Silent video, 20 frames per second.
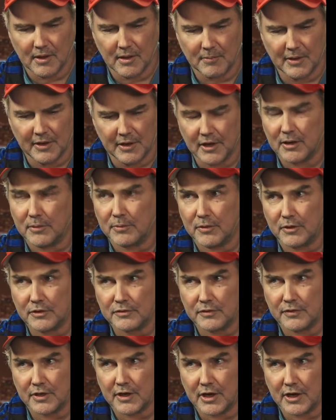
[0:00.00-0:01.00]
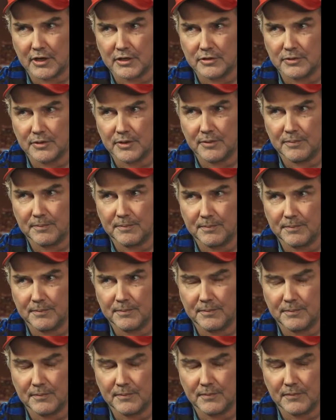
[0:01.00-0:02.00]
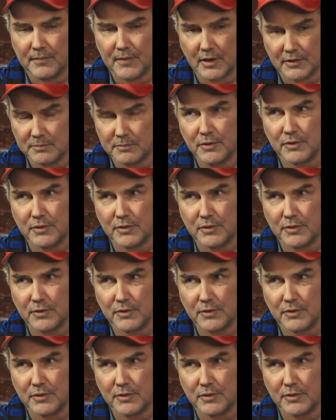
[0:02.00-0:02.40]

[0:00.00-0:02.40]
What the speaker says: my dad works for the hatchery, as